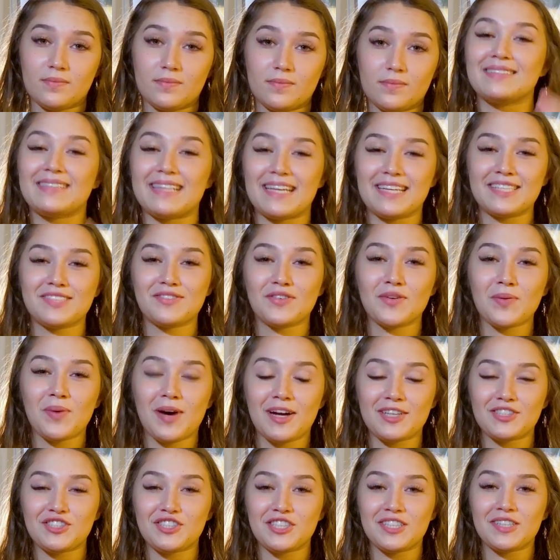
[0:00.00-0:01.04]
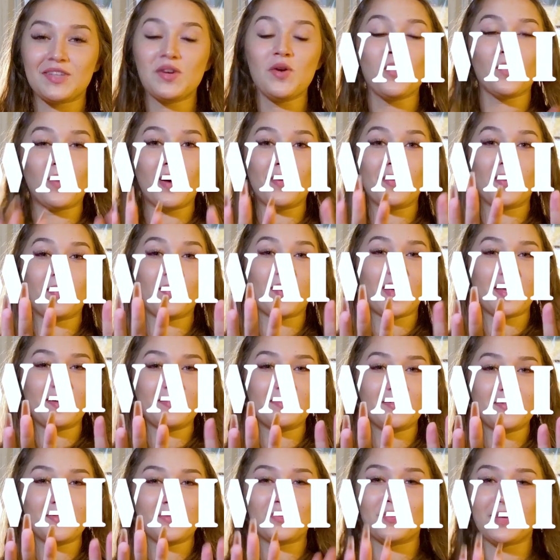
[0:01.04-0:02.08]
Thanks for watching.
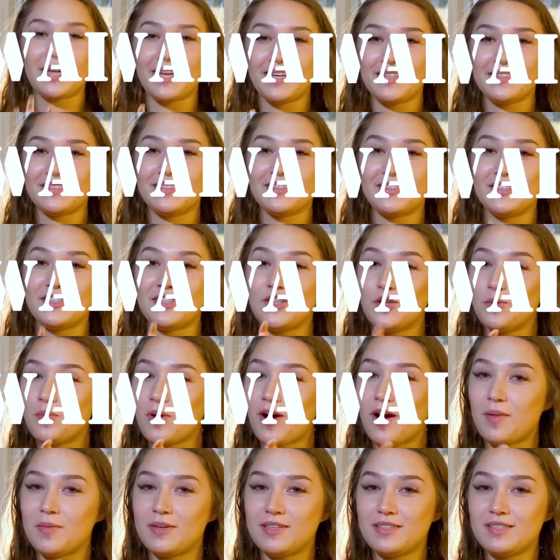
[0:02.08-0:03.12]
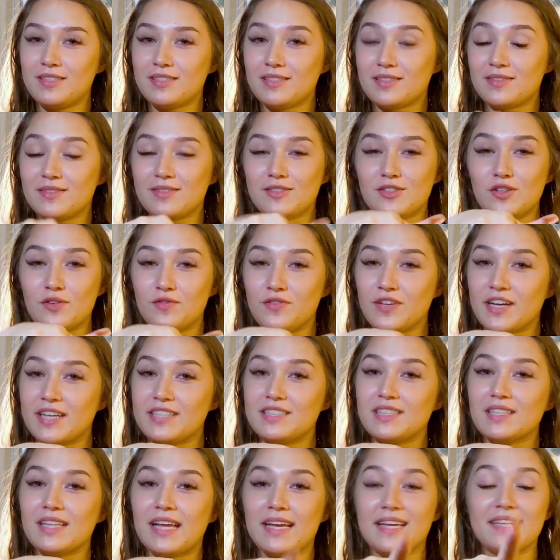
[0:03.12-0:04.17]
Wait. You promised. Don't forget
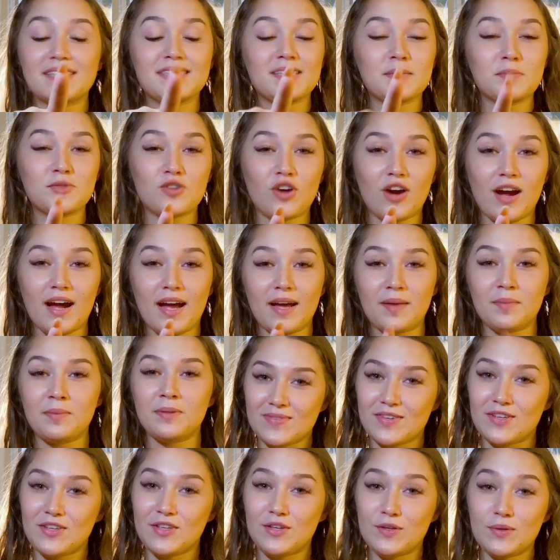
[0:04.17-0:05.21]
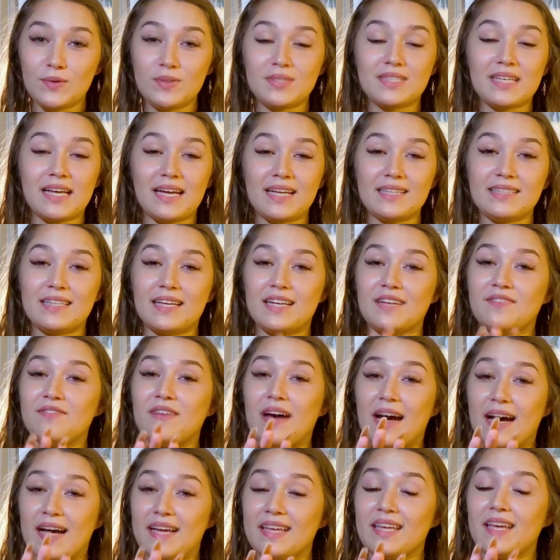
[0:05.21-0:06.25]
to like and subscribe. You said that if
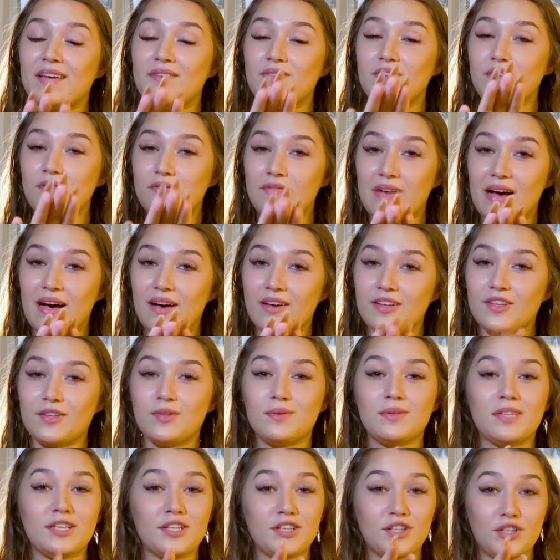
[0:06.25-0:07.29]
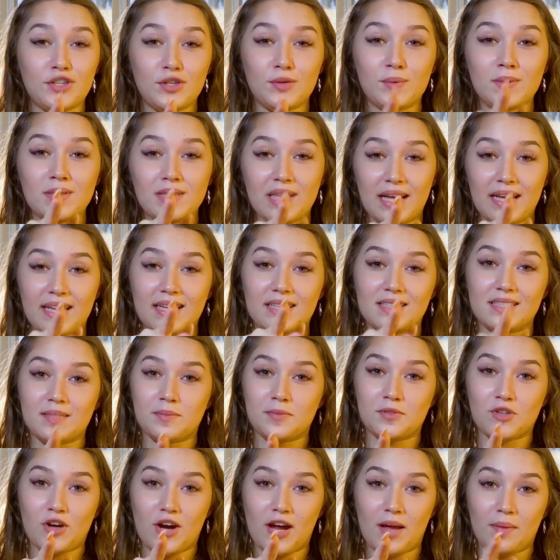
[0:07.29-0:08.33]
I gave you value, then you would like and
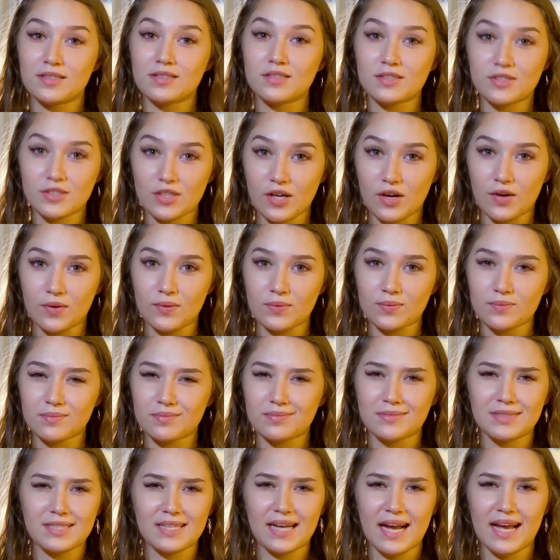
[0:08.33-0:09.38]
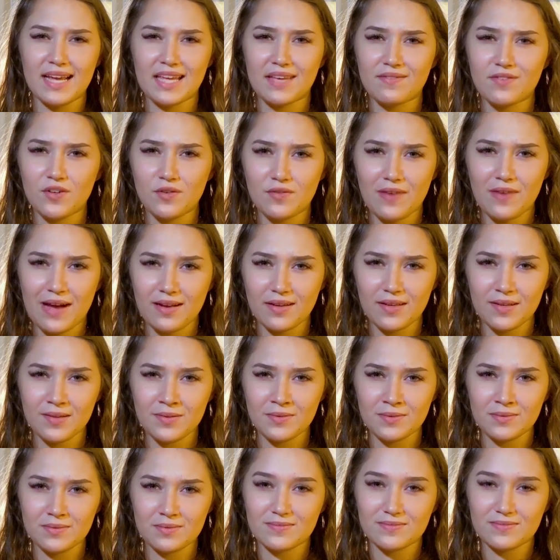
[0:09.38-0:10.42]
subscribe. So, did I give you
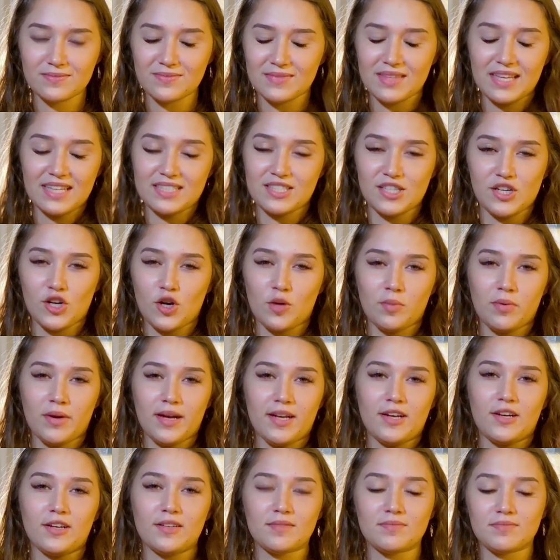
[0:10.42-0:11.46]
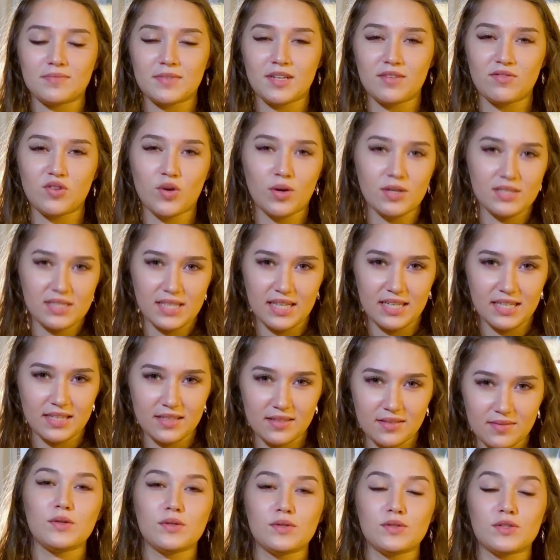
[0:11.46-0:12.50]
value? That's a no-brainer. Of course I did.
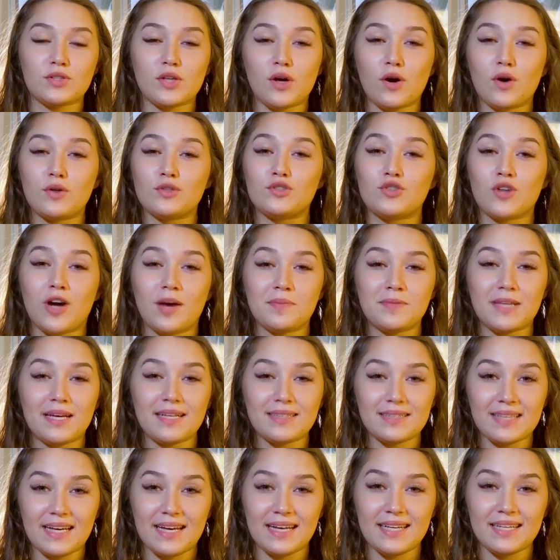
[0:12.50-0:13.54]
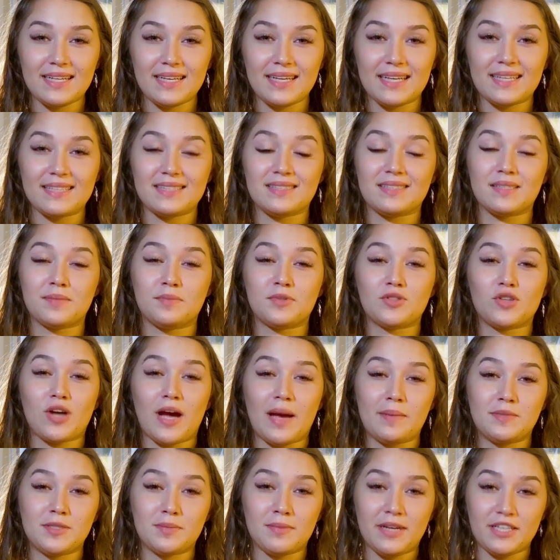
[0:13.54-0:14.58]
So drop that like and
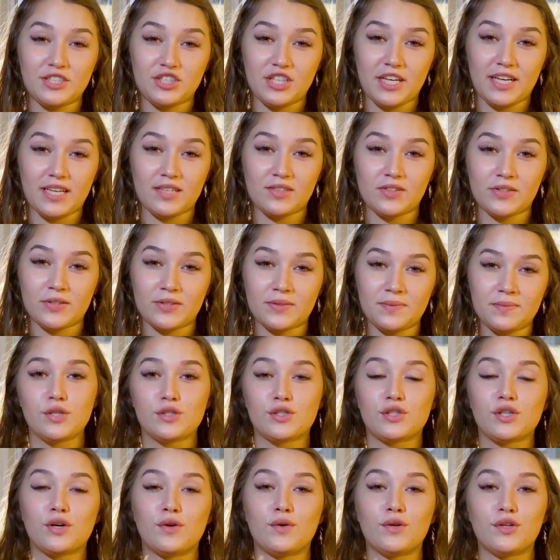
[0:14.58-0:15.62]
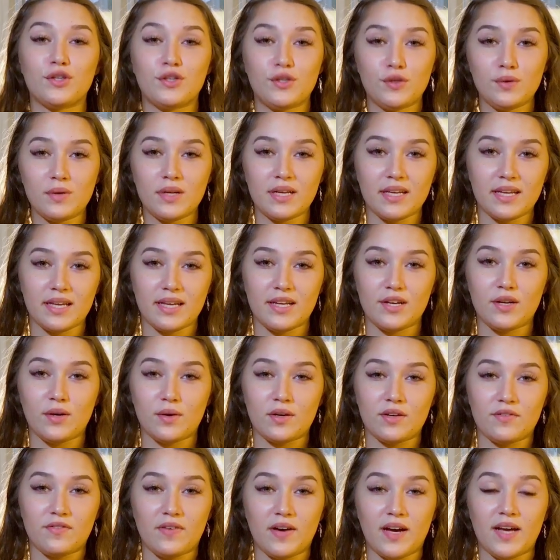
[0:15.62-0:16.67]
subscribe to my channel so you can get
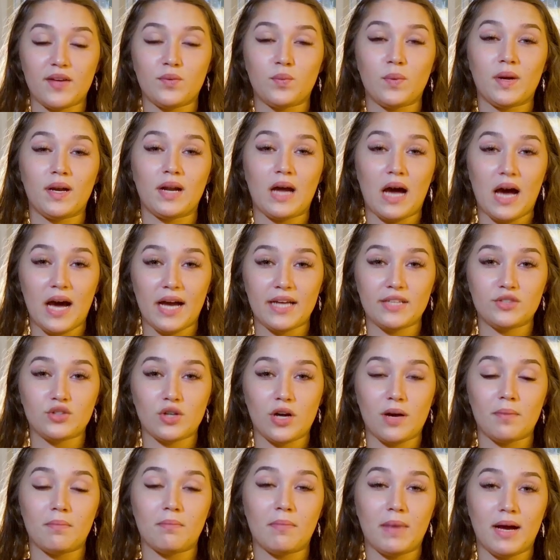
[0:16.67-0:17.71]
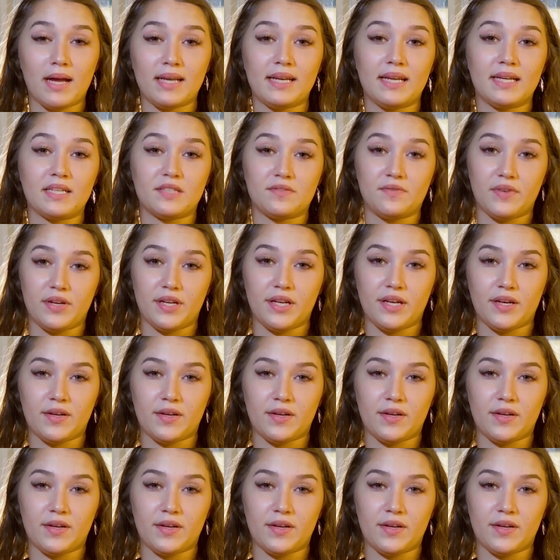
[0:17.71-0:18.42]
notified when I drop my next video.